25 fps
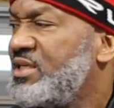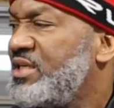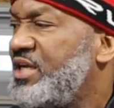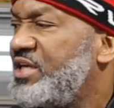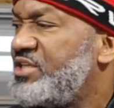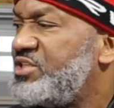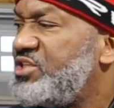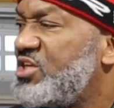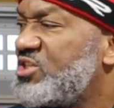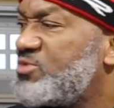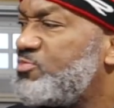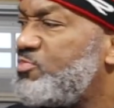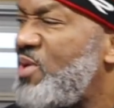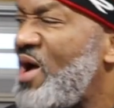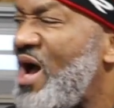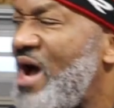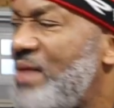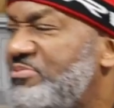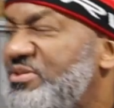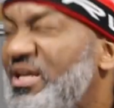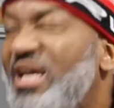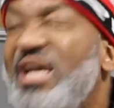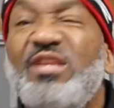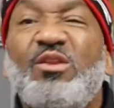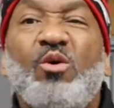It just
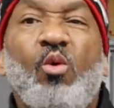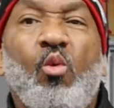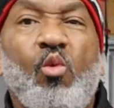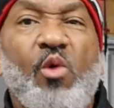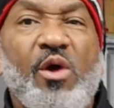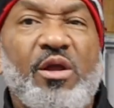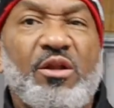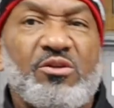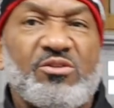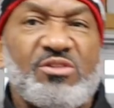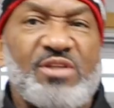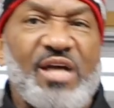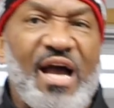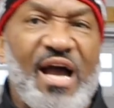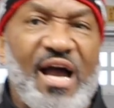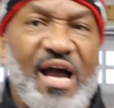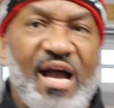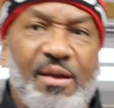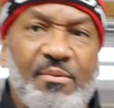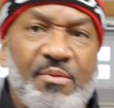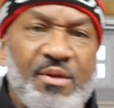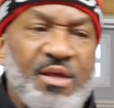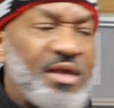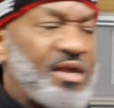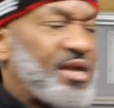pops in the
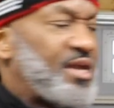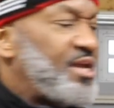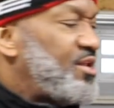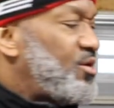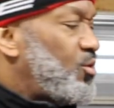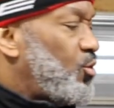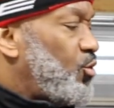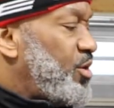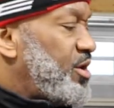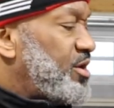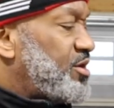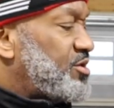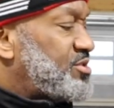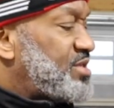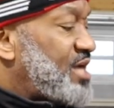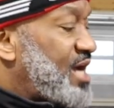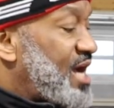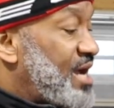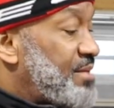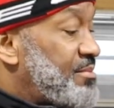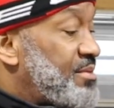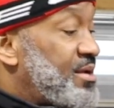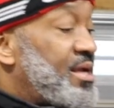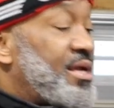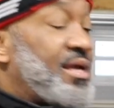wintertime, in the
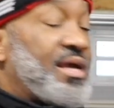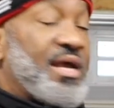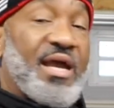wintertime.